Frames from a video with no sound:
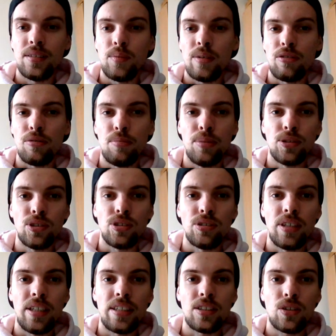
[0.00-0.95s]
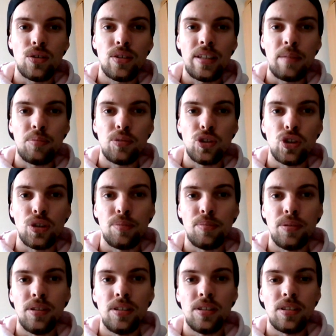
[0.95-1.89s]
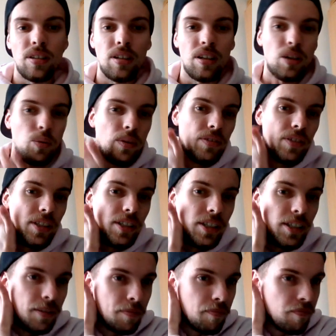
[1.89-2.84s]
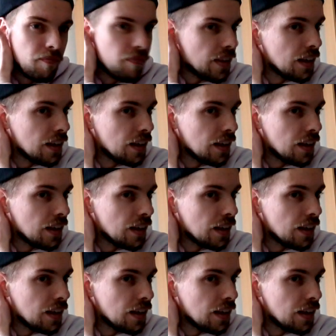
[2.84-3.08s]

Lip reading: with Buster and Collapse Serpent, along with the